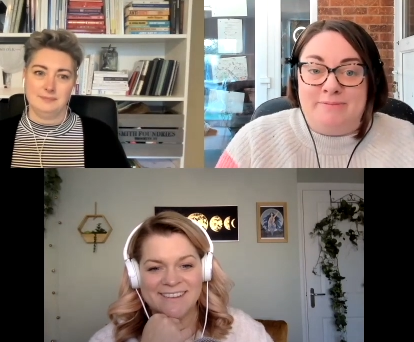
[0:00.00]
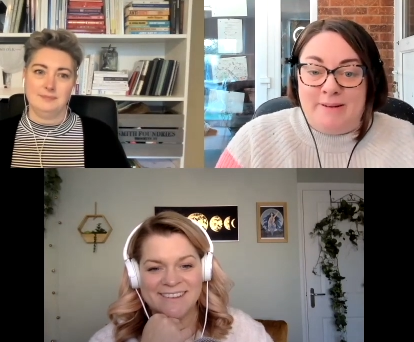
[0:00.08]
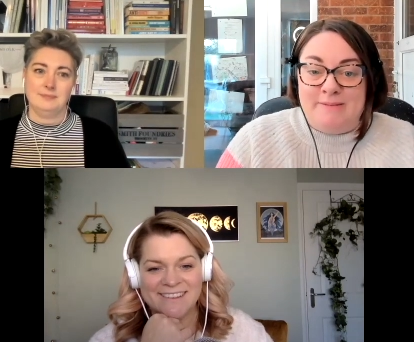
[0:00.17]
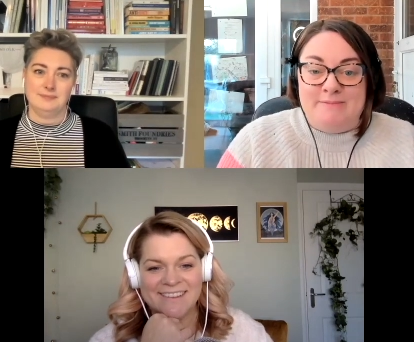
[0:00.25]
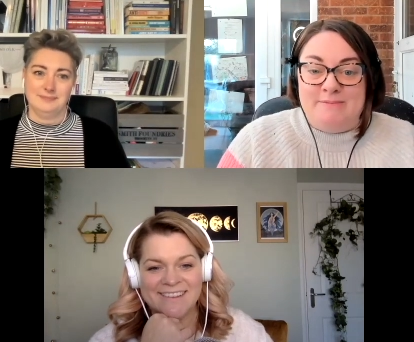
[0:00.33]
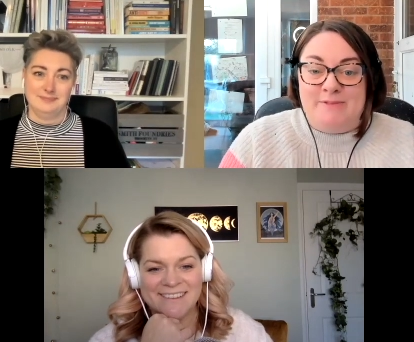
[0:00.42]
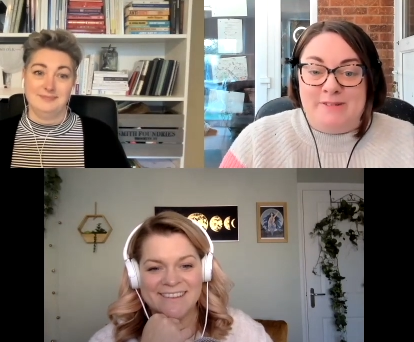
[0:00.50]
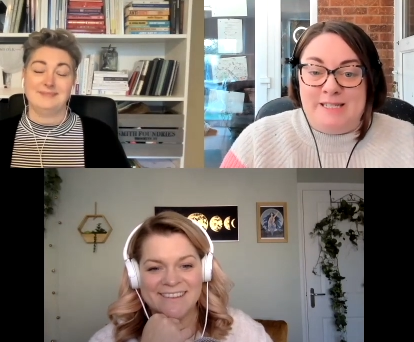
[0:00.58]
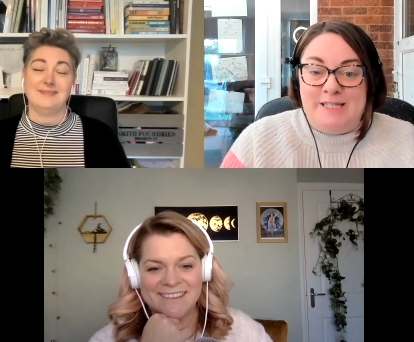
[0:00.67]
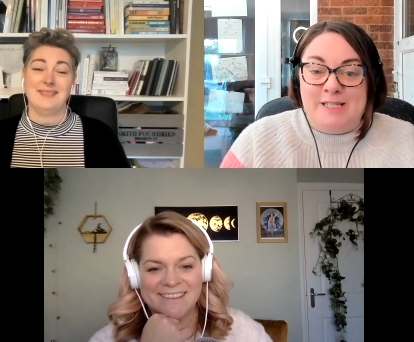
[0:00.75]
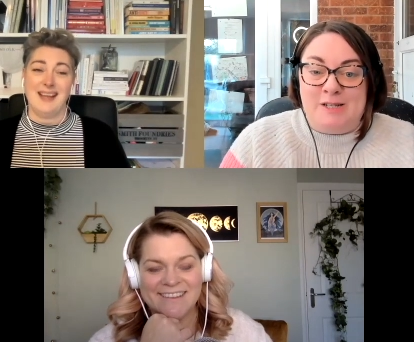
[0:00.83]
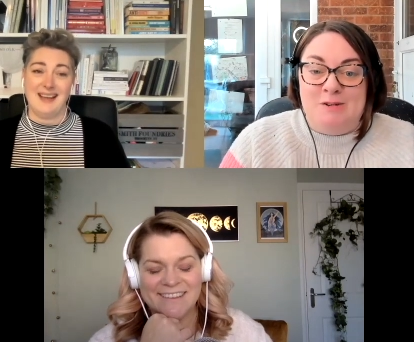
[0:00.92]
Speaker 1: when I was
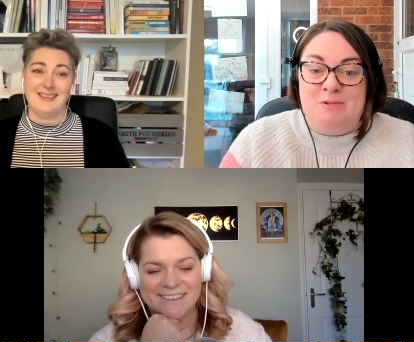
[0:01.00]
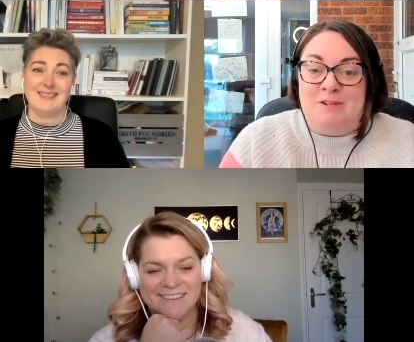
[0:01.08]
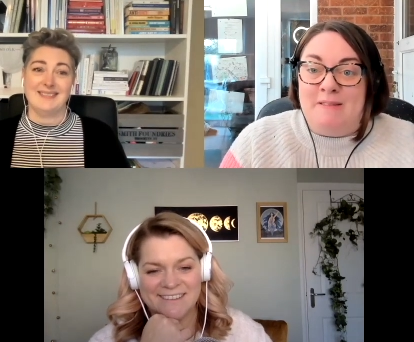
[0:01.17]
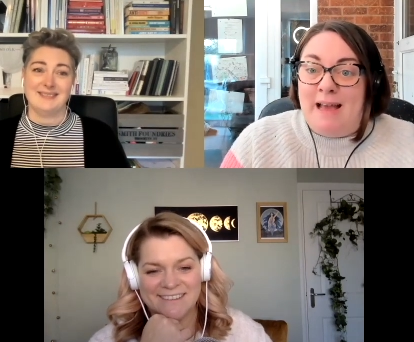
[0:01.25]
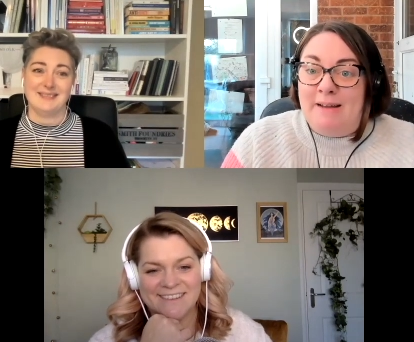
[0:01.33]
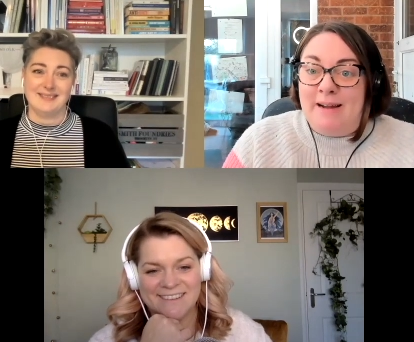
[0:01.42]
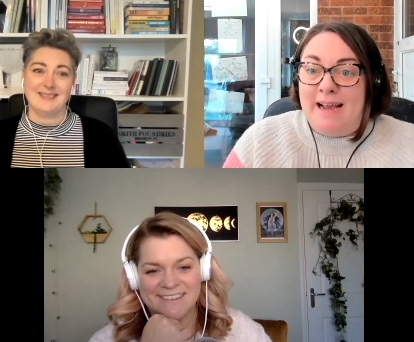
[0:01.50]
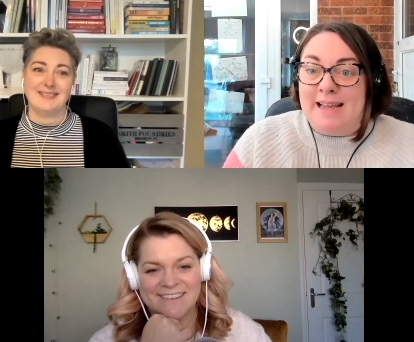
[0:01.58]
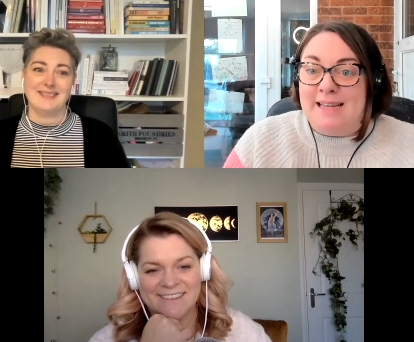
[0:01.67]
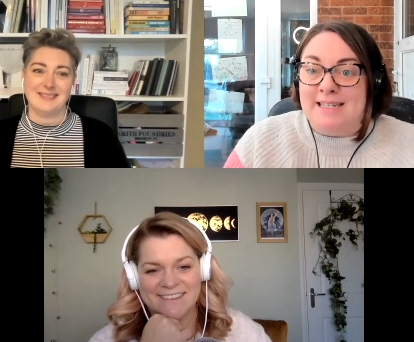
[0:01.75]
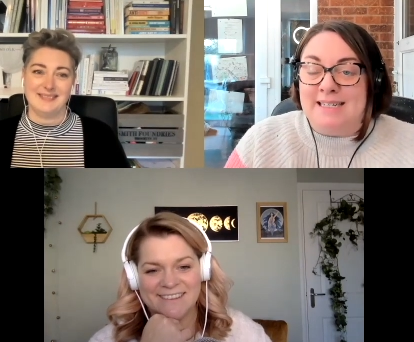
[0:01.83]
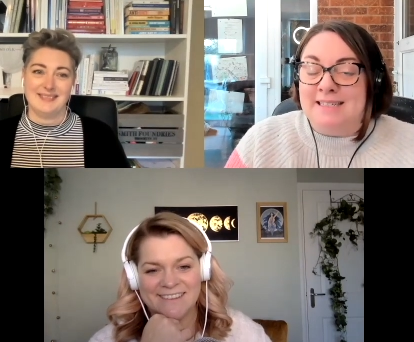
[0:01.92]
in school and their
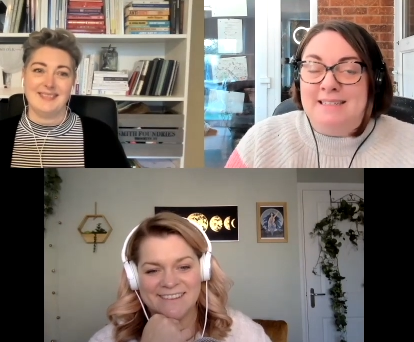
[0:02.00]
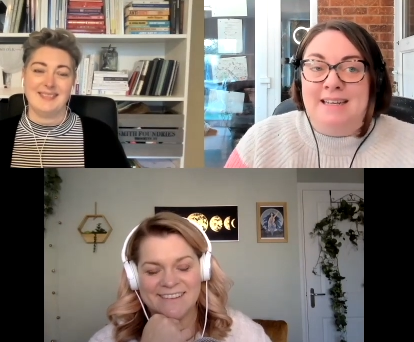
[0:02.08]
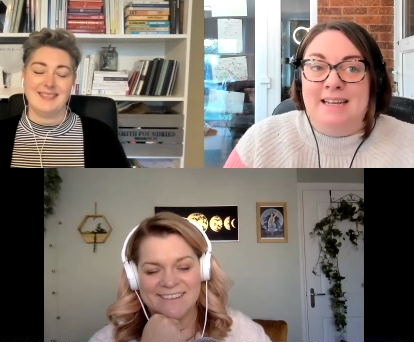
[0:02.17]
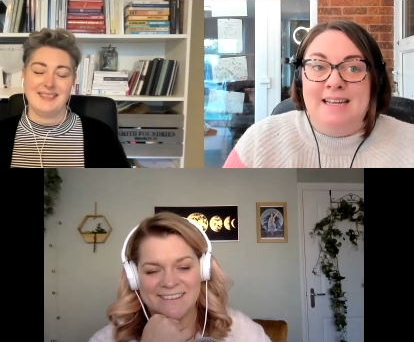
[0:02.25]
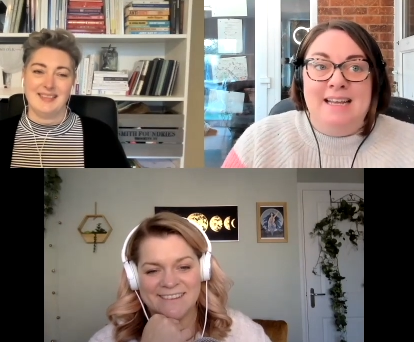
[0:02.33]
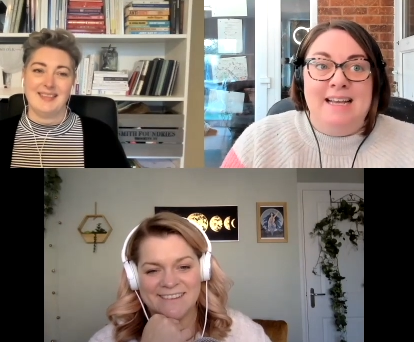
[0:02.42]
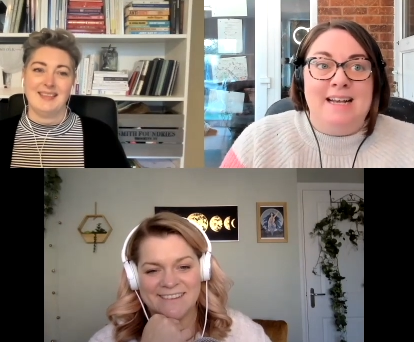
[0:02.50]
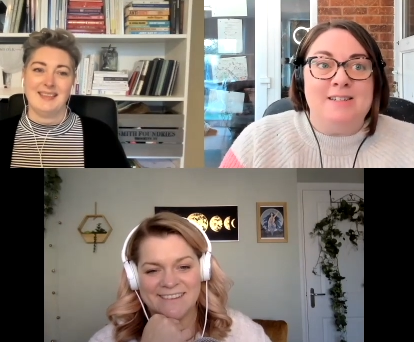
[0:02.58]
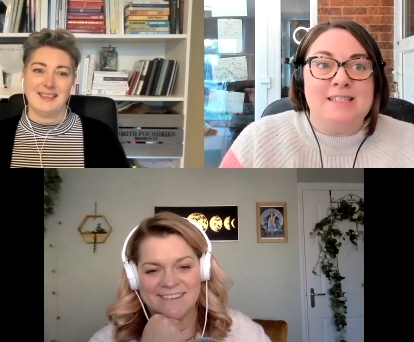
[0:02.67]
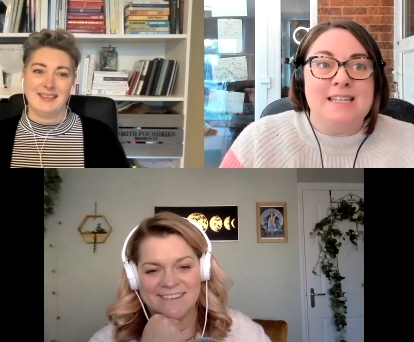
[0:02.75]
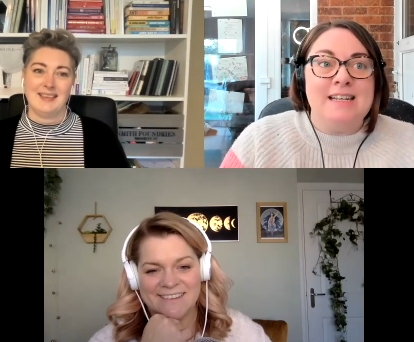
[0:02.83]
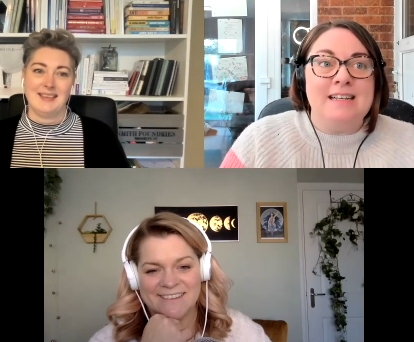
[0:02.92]
age. And I
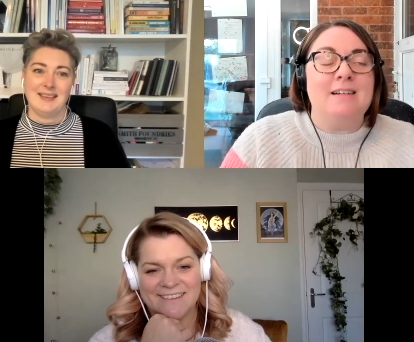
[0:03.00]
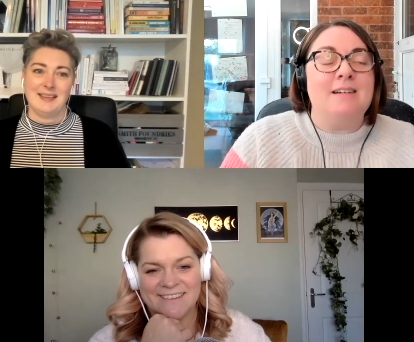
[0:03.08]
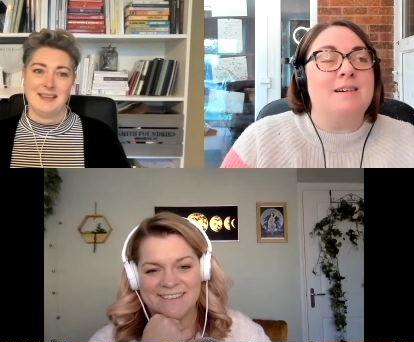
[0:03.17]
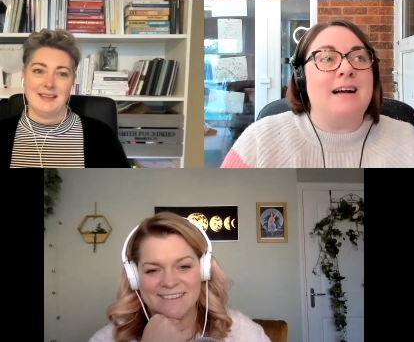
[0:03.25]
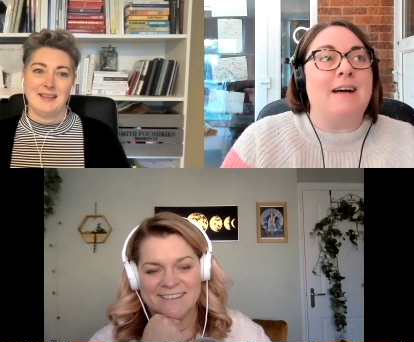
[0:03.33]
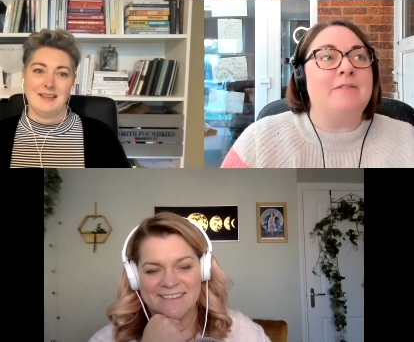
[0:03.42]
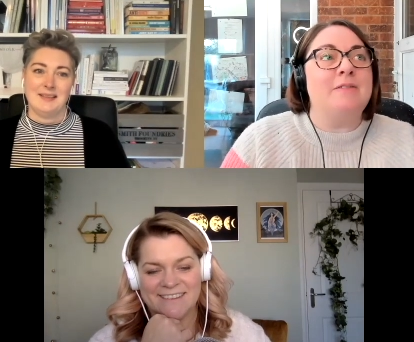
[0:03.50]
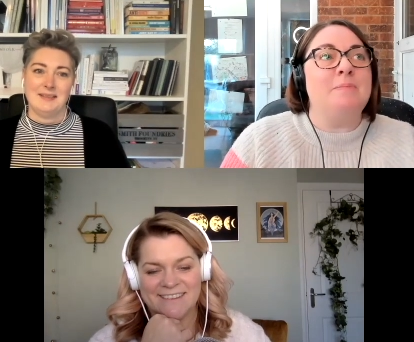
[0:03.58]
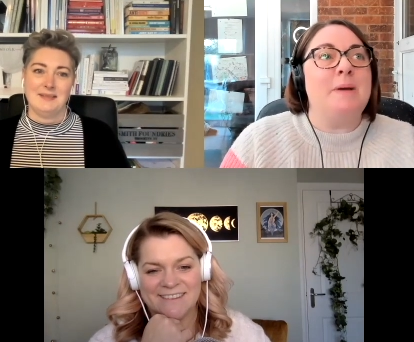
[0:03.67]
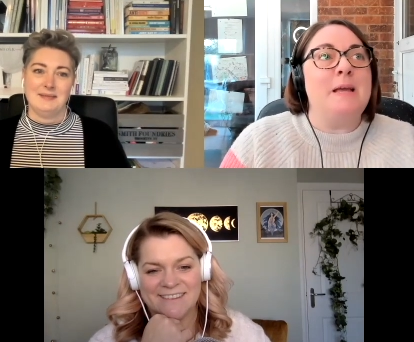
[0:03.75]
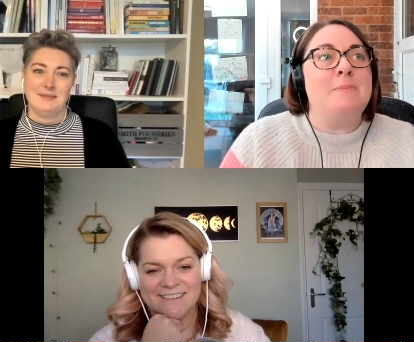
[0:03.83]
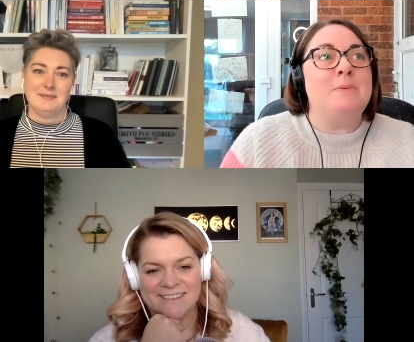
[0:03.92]
just think, oh, haven't
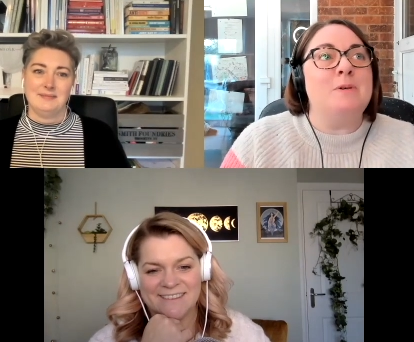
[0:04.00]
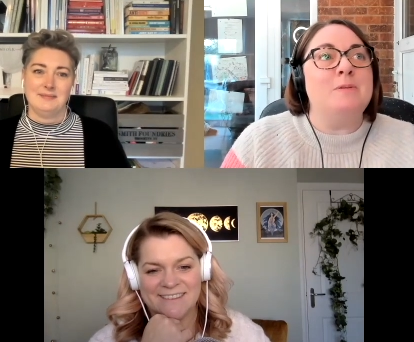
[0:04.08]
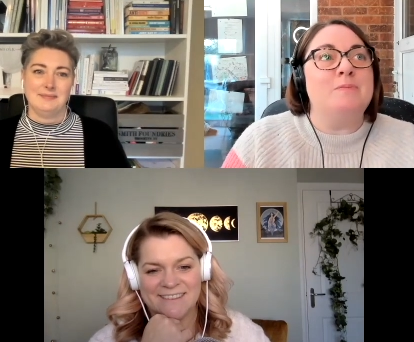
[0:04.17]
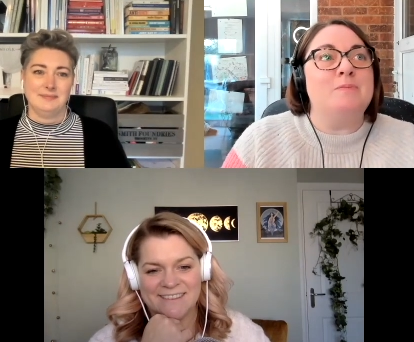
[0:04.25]
people